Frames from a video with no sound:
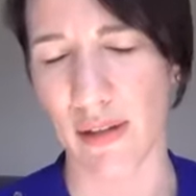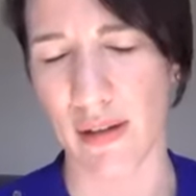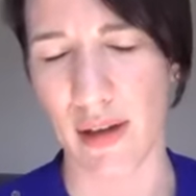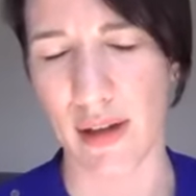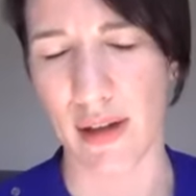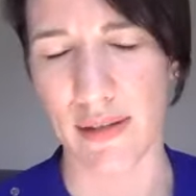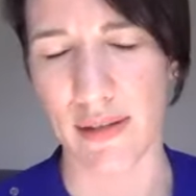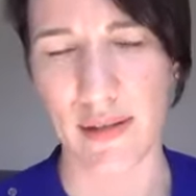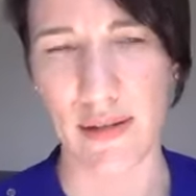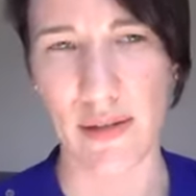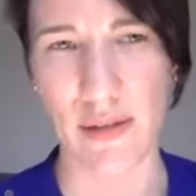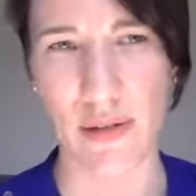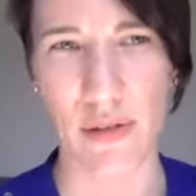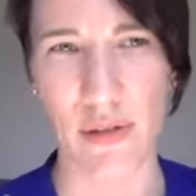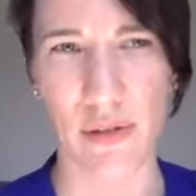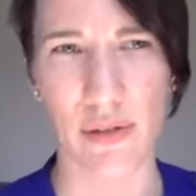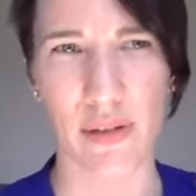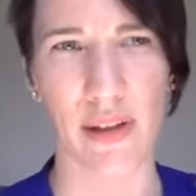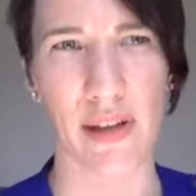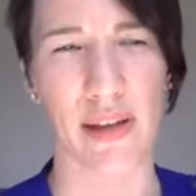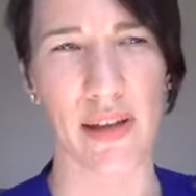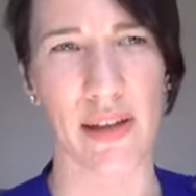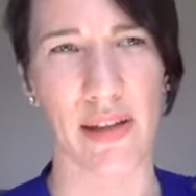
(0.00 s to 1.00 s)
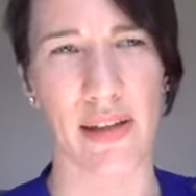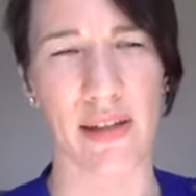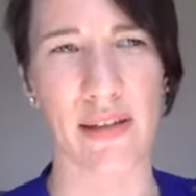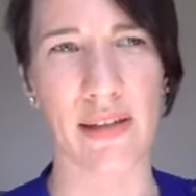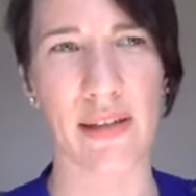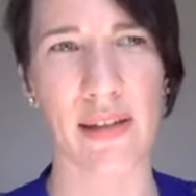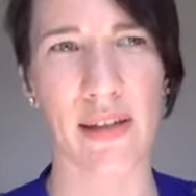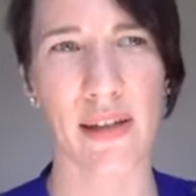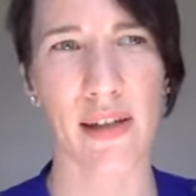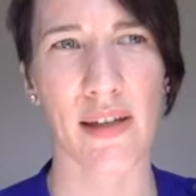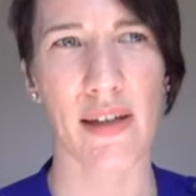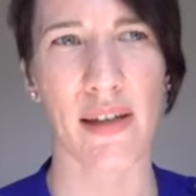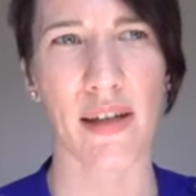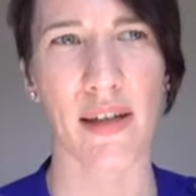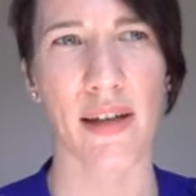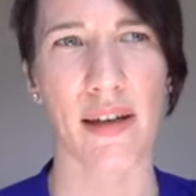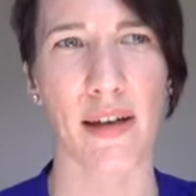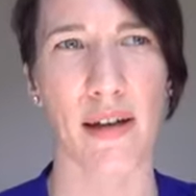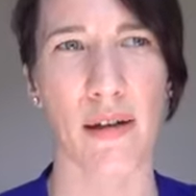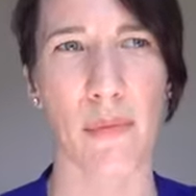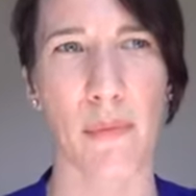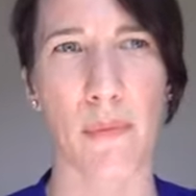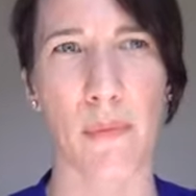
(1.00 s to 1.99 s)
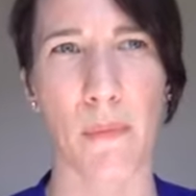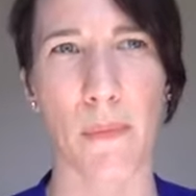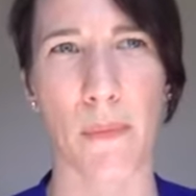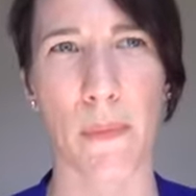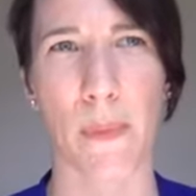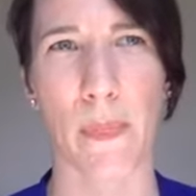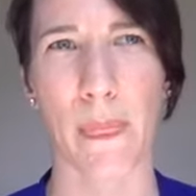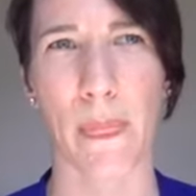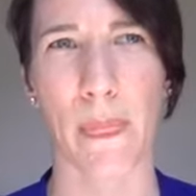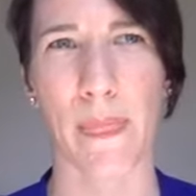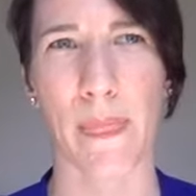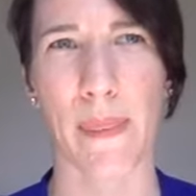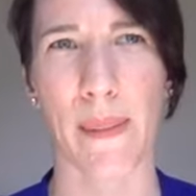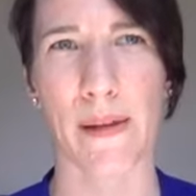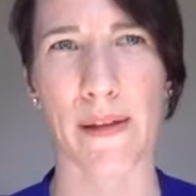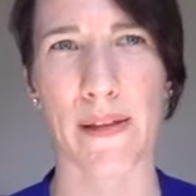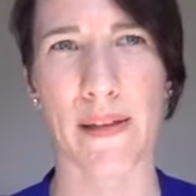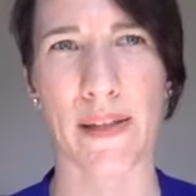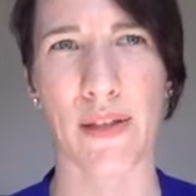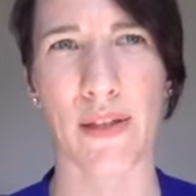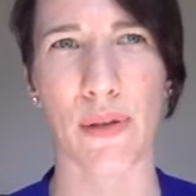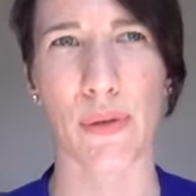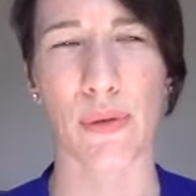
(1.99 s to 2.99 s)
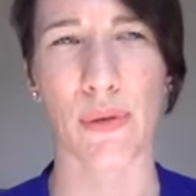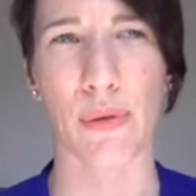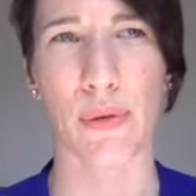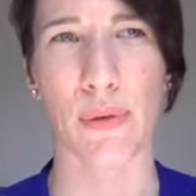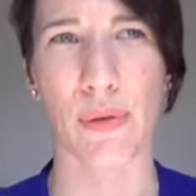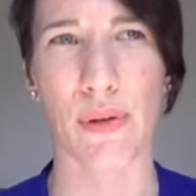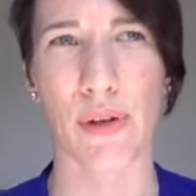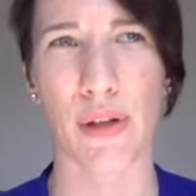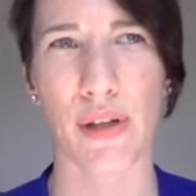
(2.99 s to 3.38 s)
attend online. So